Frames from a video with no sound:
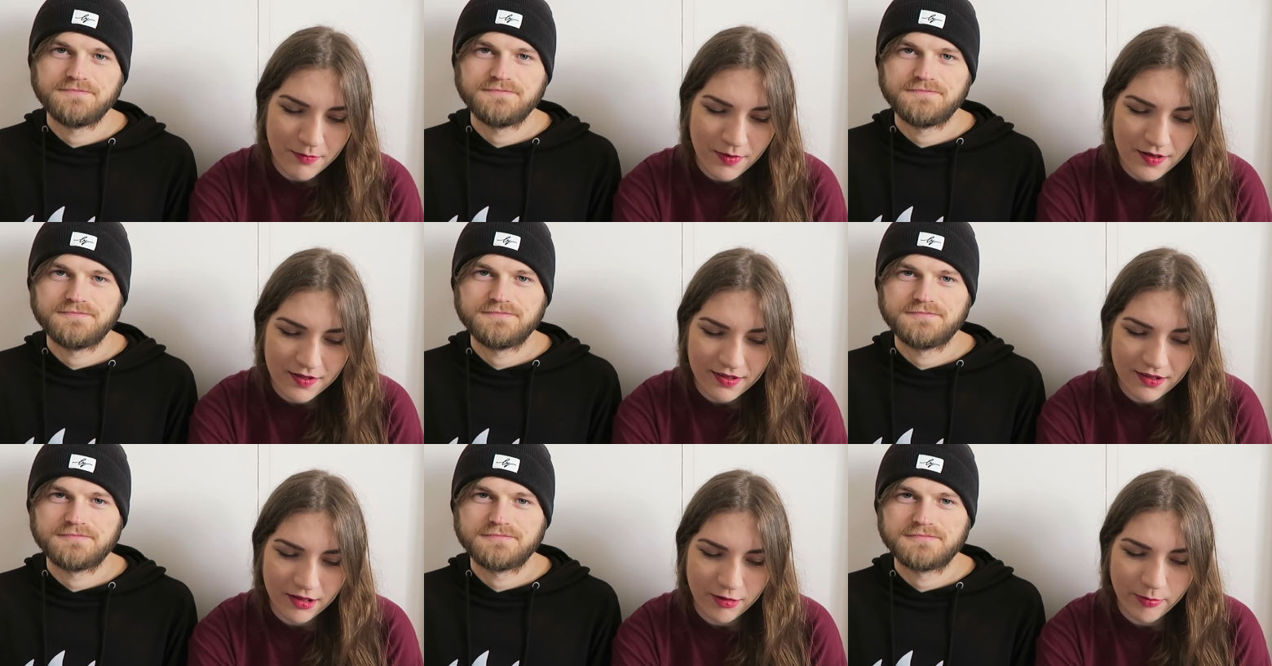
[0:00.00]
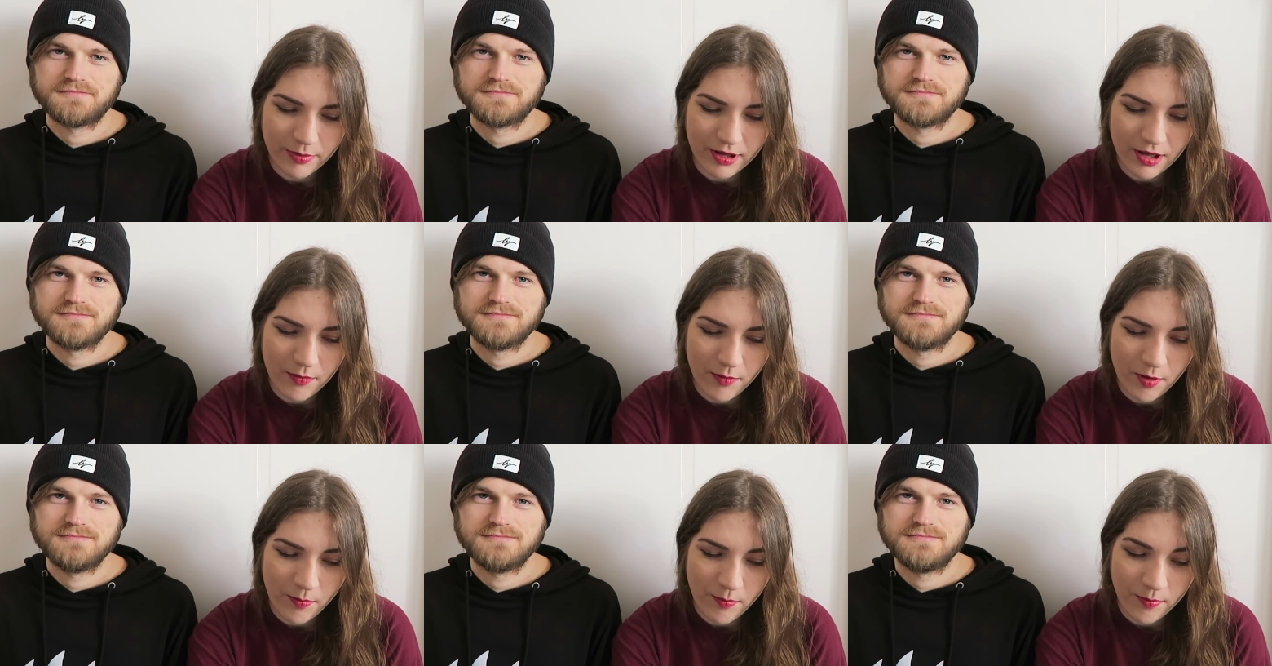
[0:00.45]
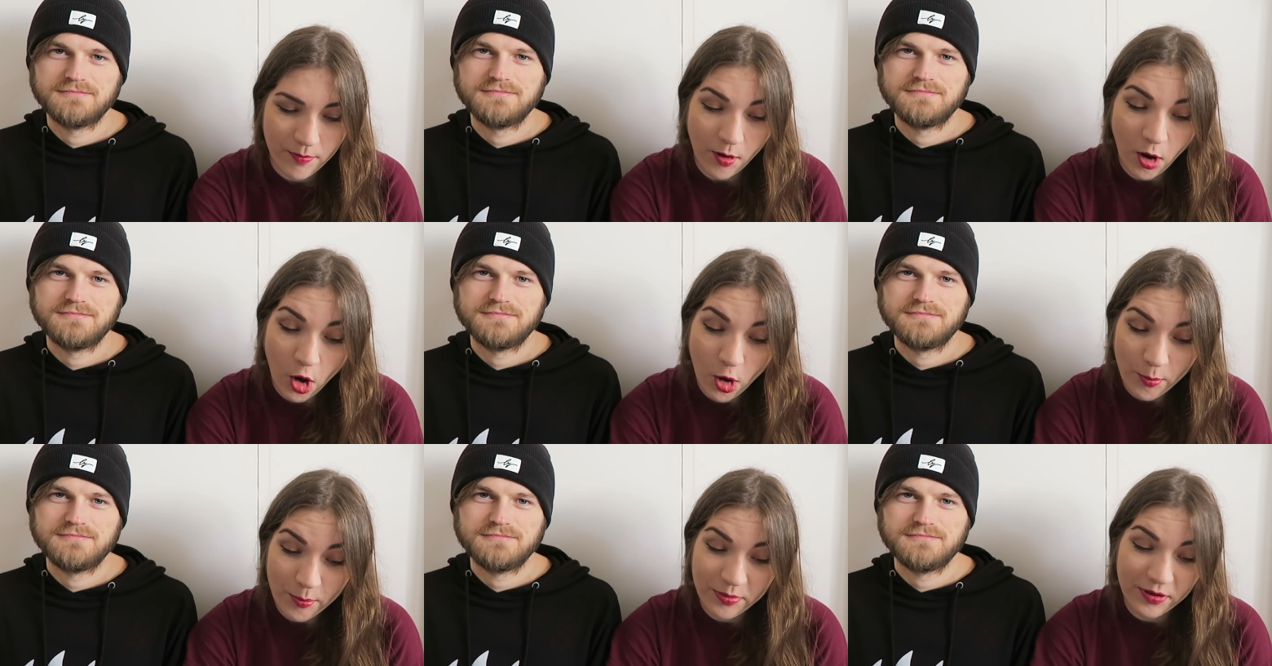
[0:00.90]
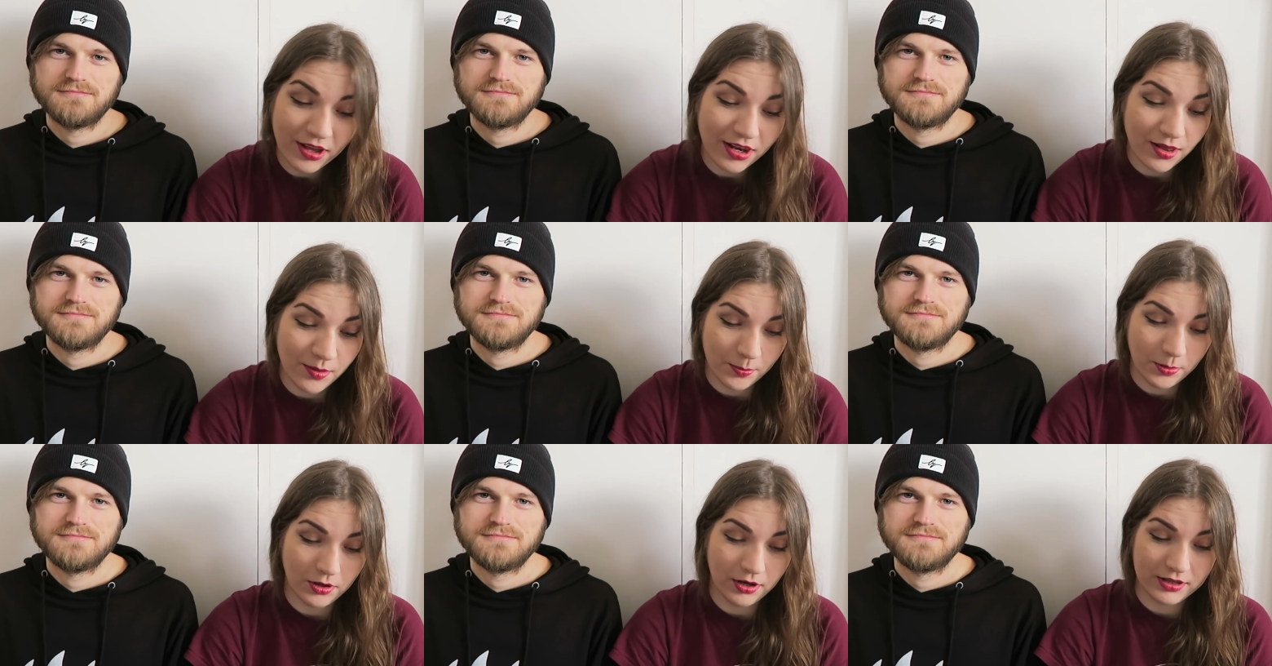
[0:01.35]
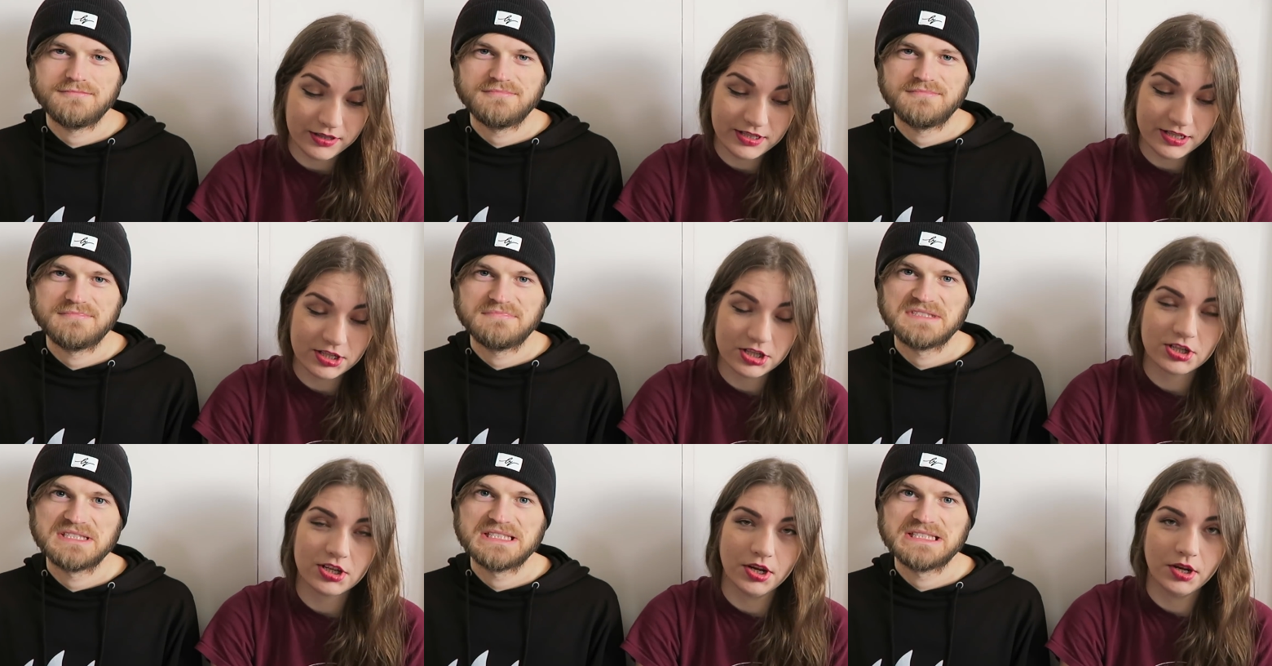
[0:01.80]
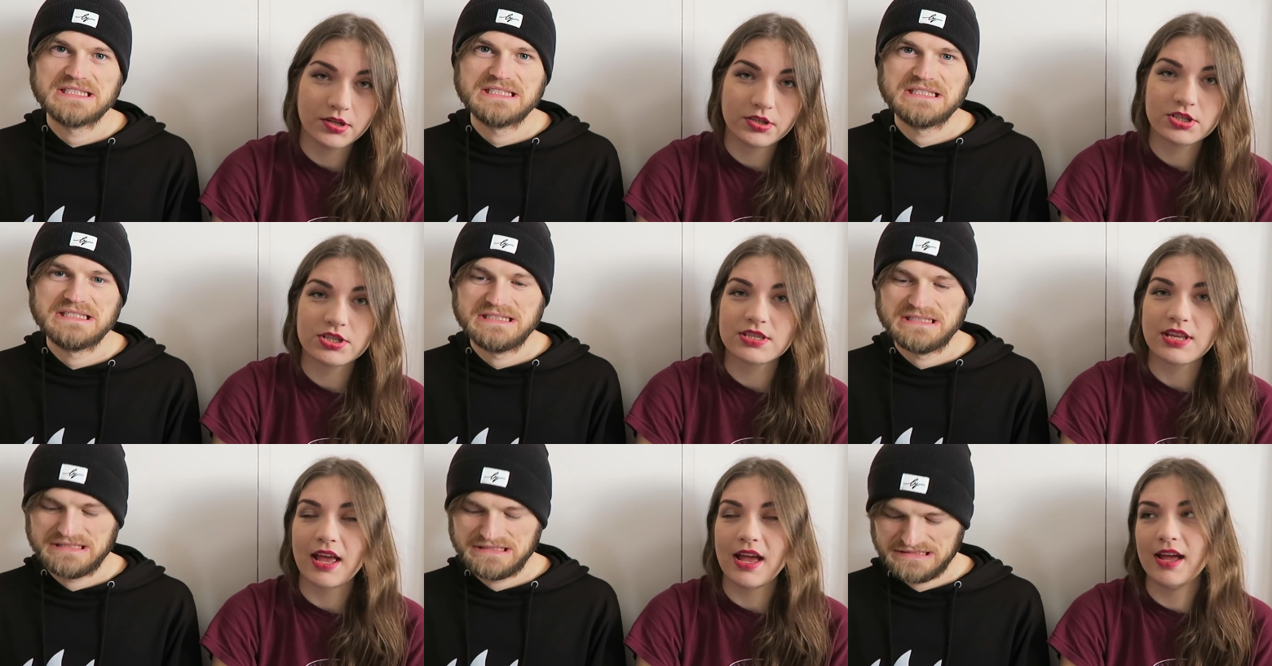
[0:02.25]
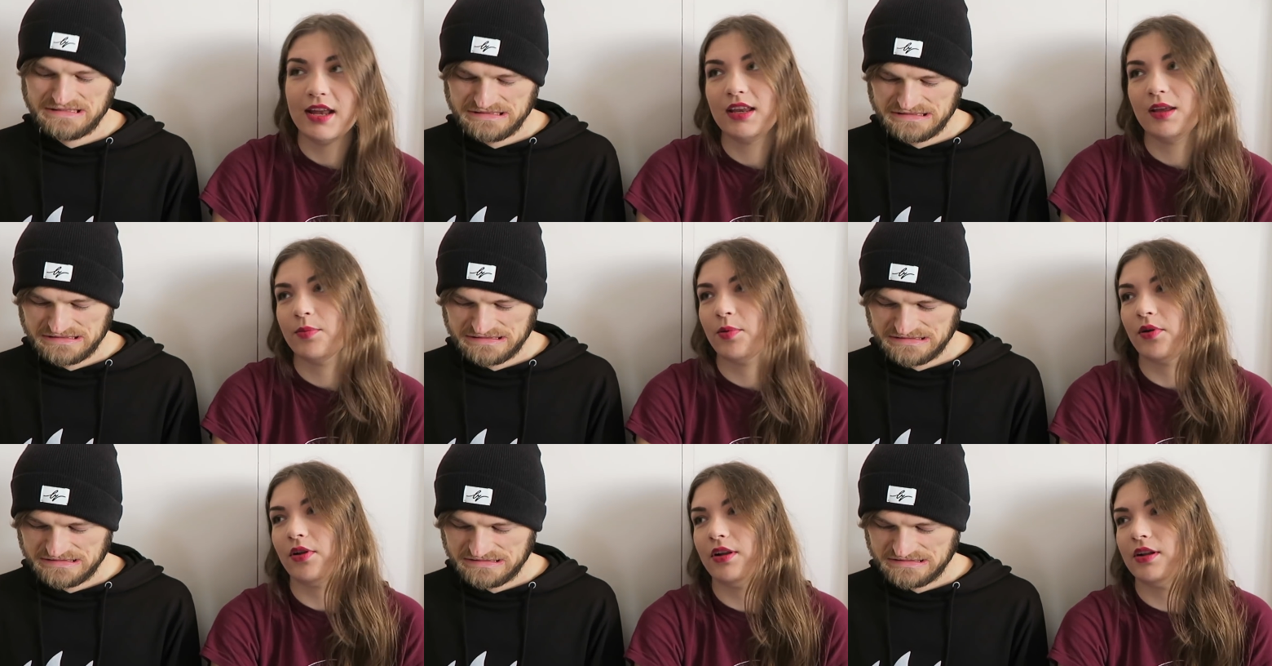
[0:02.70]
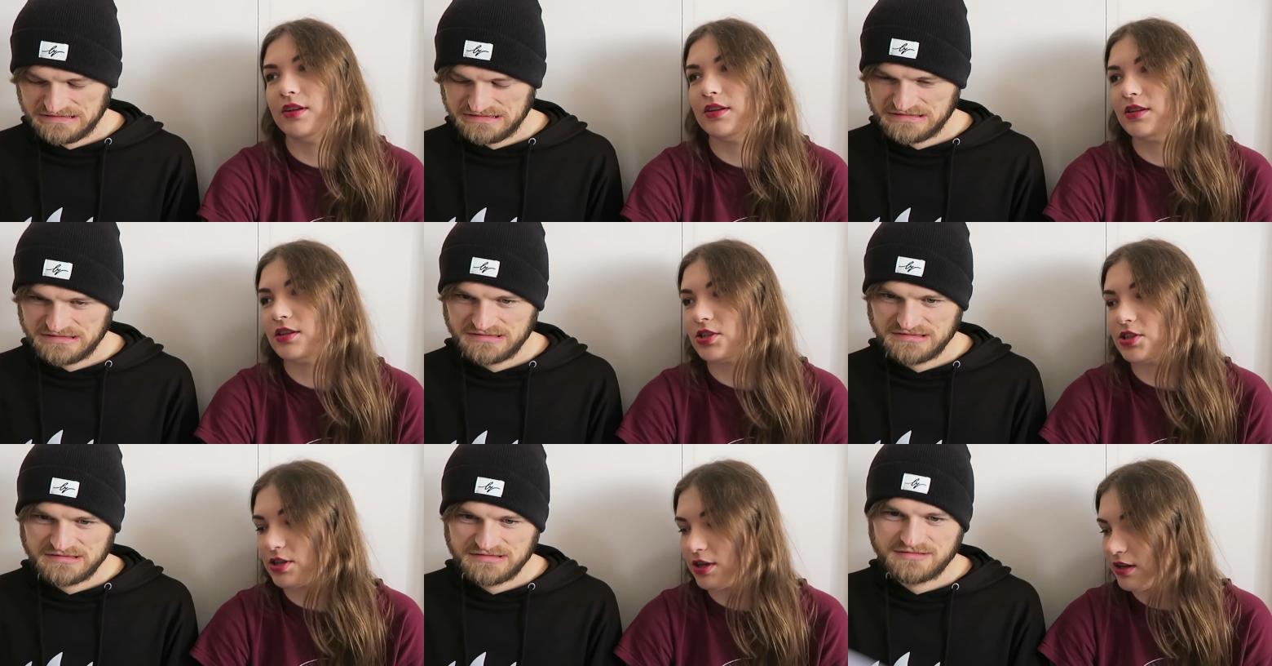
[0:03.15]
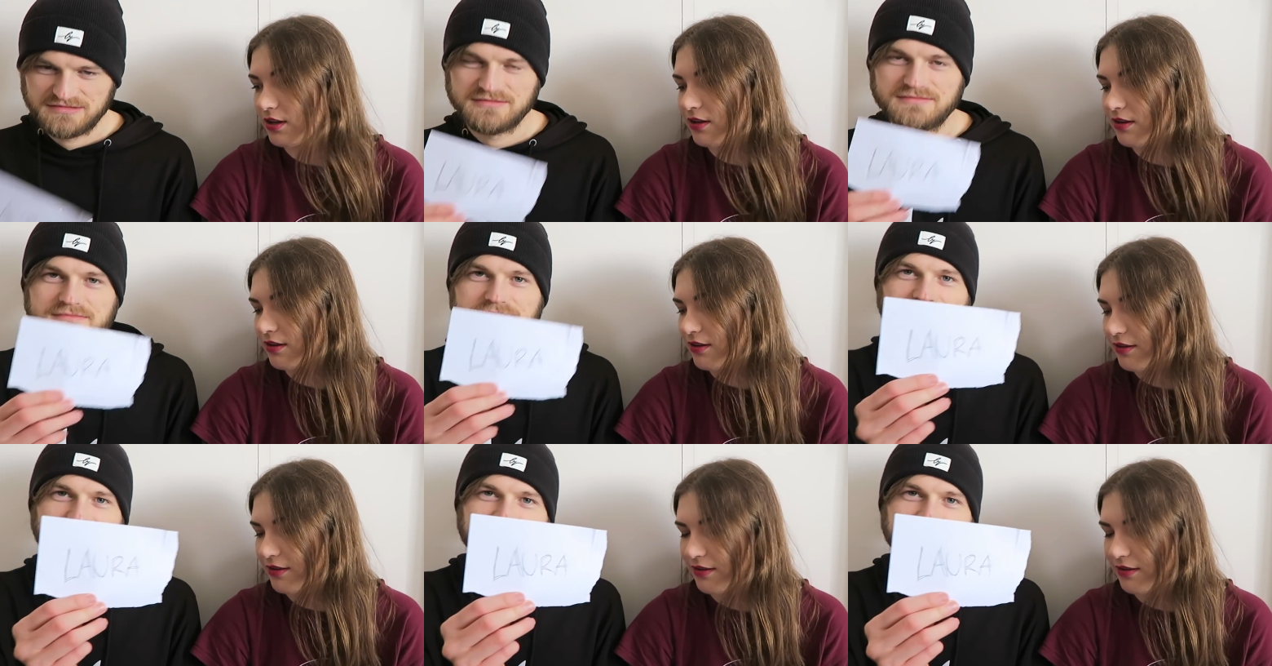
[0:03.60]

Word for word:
Speaker 1: Most likely to become a popular politician, not just any politician.